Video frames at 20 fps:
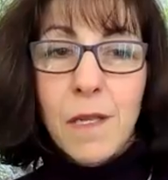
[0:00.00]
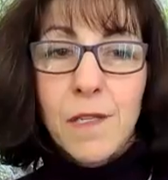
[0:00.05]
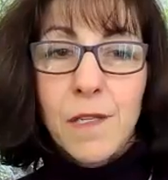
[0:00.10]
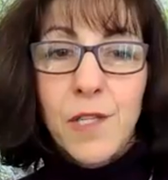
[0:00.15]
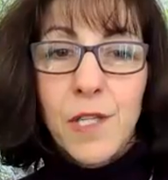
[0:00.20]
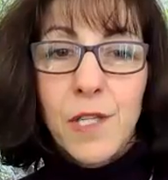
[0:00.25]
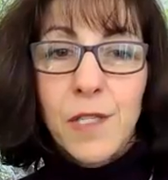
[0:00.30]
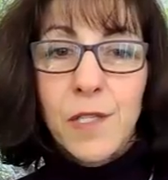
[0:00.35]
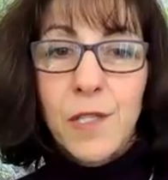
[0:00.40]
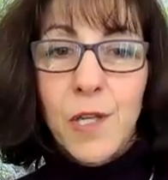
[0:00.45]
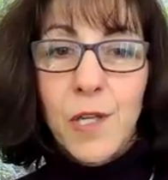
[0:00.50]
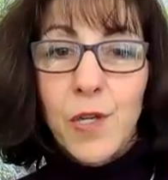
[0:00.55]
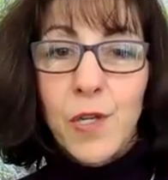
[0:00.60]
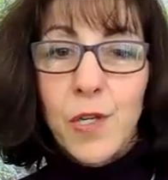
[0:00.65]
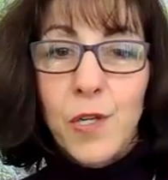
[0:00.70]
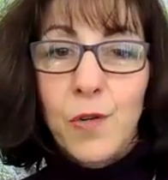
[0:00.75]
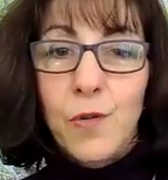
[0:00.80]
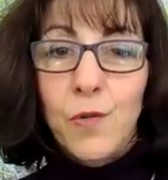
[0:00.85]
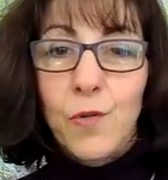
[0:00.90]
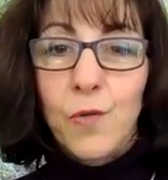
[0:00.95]
just so
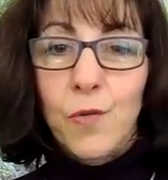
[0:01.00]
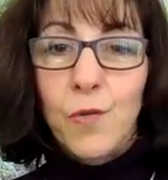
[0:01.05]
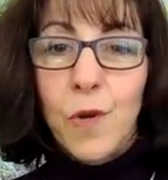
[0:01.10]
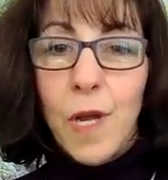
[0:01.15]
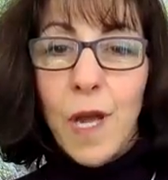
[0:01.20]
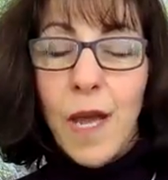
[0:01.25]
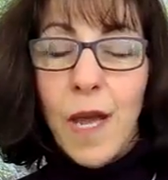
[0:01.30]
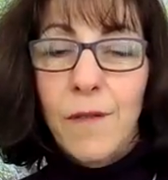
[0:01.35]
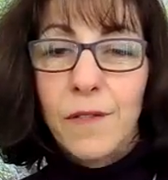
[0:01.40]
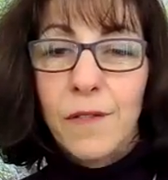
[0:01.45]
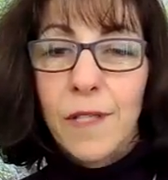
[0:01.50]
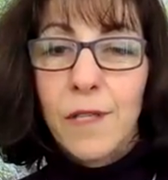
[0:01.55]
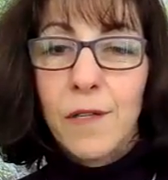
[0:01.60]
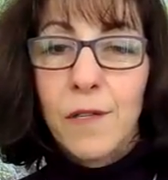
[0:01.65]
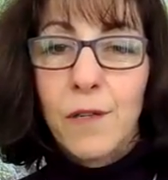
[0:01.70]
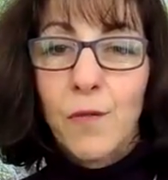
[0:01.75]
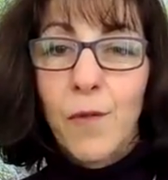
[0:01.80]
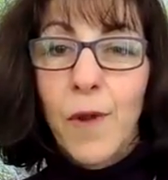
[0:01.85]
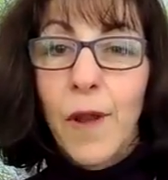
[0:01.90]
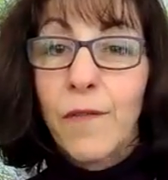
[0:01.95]
you have a
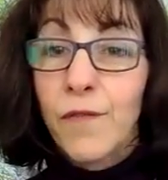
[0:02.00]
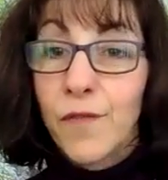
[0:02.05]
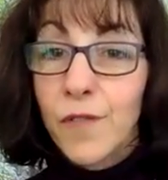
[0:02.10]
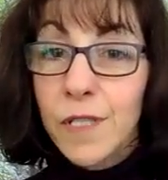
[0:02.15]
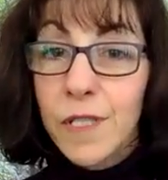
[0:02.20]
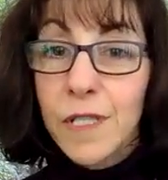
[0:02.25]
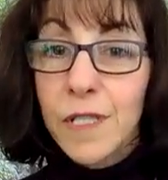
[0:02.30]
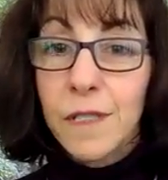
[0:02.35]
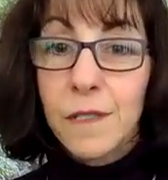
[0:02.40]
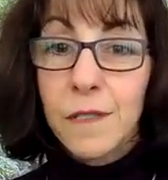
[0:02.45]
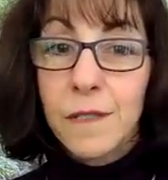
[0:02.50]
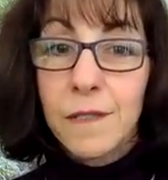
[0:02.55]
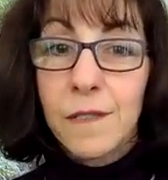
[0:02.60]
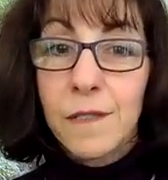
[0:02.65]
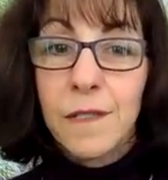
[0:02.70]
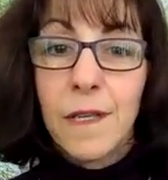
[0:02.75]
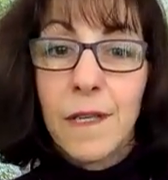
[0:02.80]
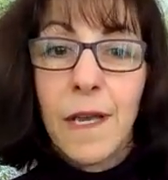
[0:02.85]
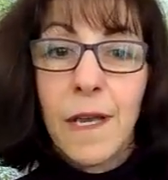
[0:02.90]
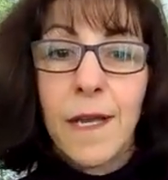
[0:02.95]
little reference